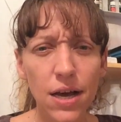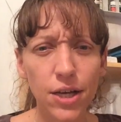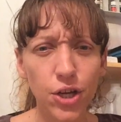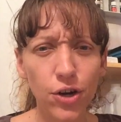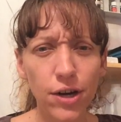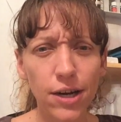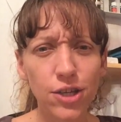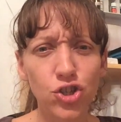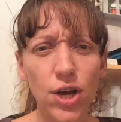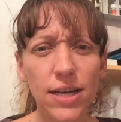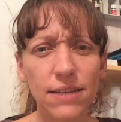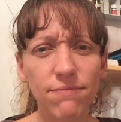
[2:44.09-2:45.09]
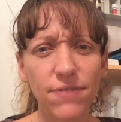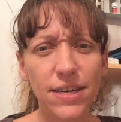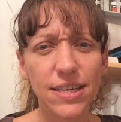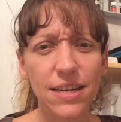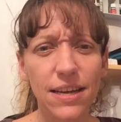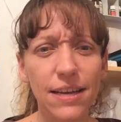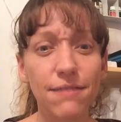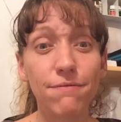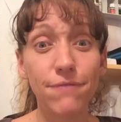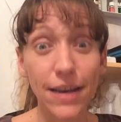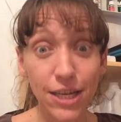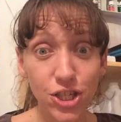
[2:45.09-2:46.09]
urinary tract
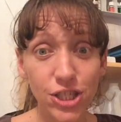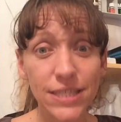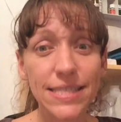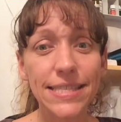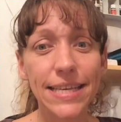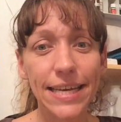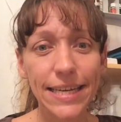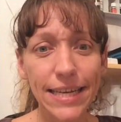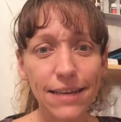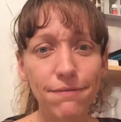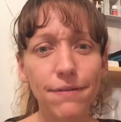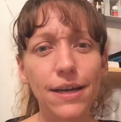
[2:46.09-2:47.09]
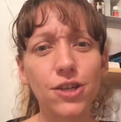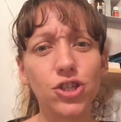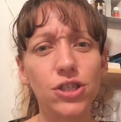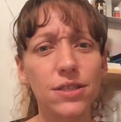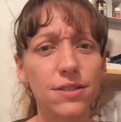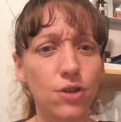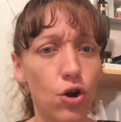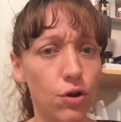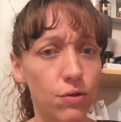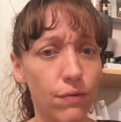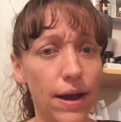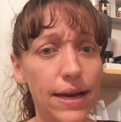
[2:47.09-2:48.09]
infections, kidney infections,
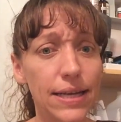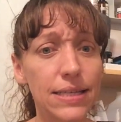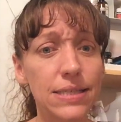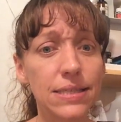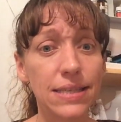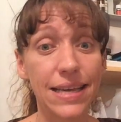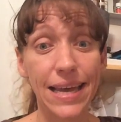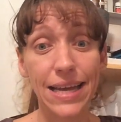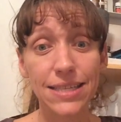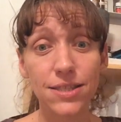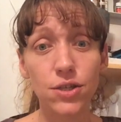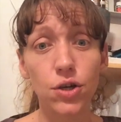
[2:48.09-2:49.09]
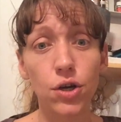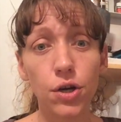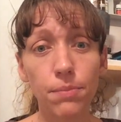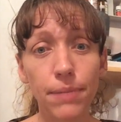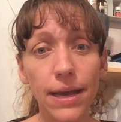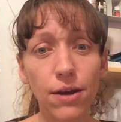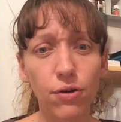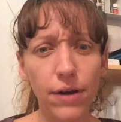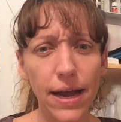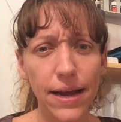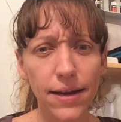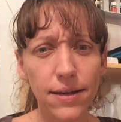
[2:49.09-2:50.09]
arthritis, cancer,
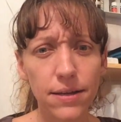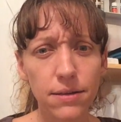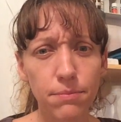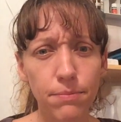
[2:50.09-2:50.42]
pancreatitis,